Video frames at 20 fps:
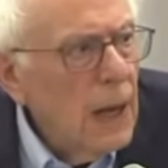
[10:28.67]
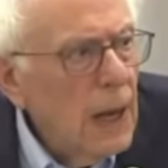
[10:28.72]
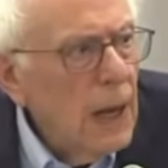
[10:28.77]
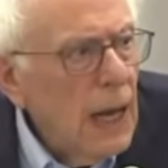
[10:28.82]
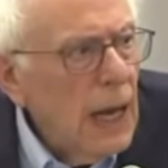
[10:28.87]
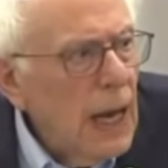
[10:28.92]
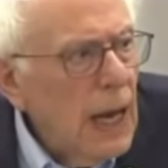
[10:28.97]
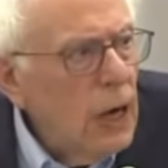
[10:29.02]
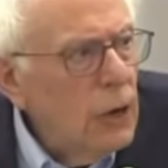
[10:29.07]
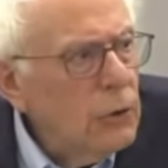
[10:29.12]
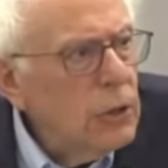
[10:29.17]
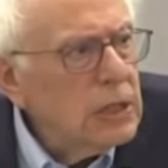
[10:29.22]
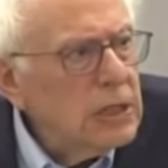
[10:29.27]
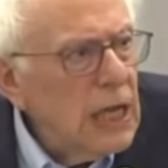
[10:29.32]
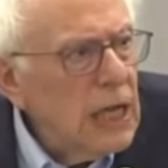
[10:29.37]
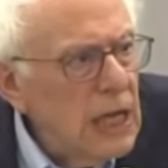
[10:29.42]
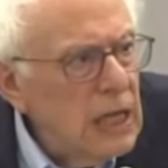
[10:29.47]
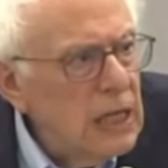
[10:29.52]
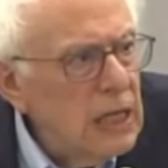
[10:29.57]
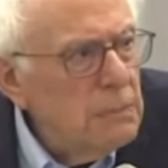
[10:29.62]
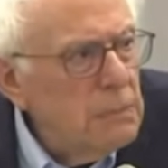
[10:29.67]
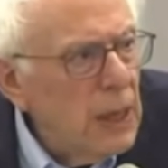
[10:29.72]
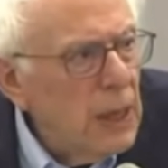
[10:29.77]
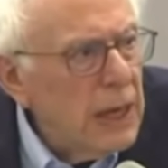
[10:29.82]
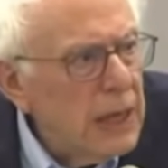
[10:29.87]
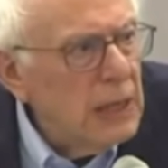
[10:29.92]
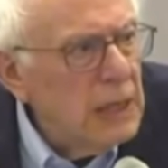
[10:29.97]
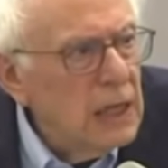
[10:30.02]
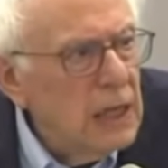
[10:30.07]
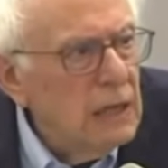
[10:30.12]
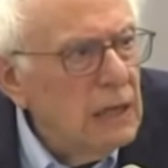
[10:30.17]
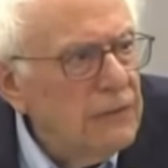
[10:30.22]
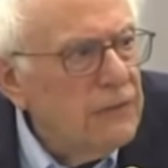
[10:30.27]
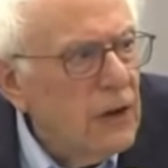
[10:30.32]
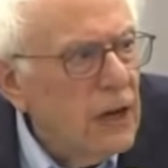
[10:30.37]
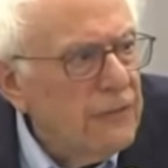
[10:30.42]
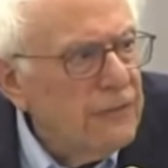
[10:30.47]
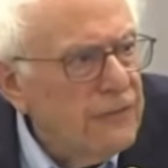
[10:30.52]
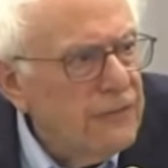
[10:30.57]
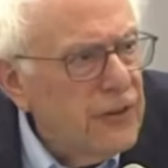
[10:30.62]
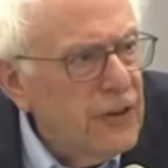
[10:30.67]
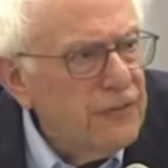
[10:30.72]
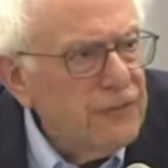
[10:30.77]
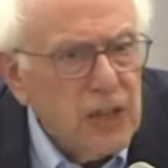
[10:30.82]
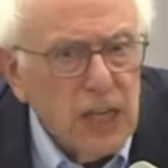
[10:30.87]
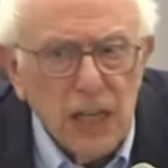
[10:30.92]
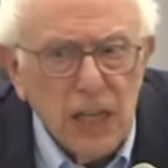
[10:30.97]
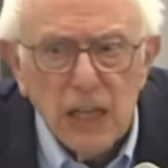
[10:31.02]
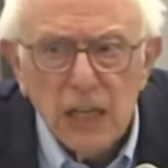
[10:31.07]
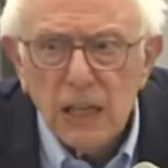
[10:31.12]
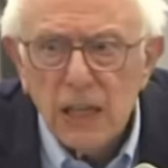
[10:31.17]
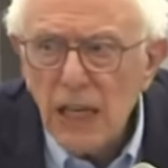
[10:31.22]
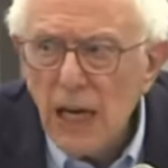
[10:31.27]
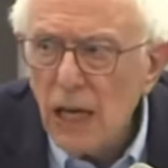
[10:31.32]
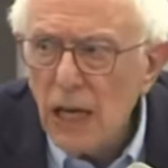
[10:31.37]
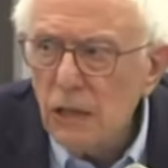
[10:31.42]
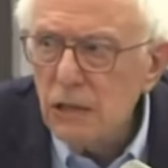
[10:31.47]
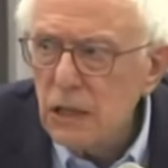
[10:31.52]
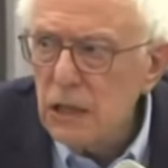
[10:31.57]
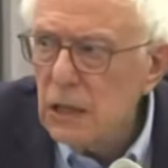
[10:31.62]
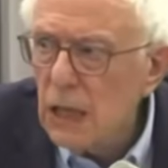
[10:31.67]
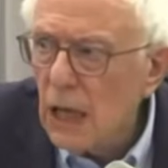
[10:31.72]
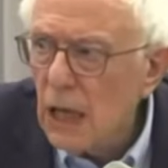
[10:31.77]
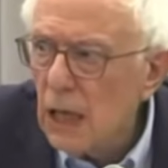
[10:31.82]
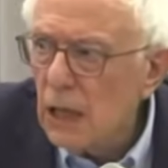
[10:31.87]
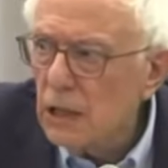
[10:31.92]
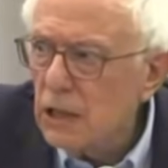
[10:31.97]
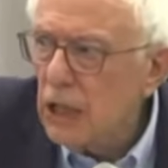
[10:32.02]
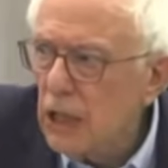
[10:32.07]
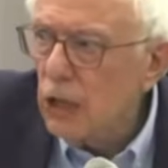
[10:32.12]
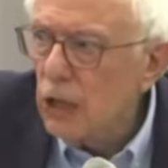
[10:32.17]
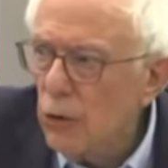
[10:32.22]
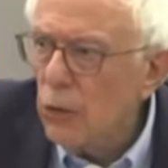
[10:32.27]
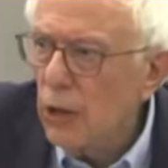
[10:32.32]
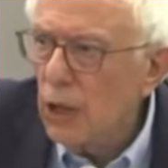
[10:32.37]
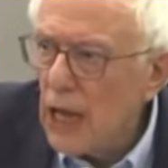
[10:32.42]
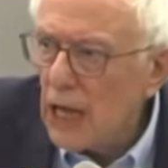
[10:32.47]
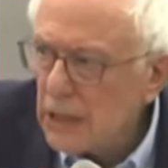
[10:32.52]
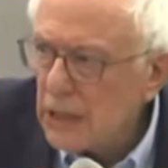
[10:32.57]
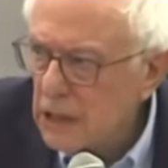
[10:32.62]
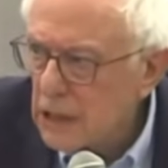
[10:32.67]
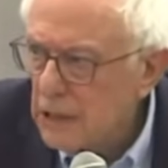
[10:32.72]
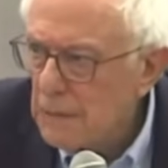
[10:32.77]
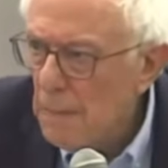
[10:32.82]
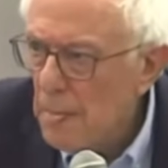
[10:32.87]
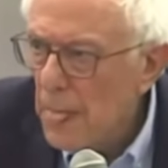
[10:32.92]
how does anybody live on $15,000 a year or less?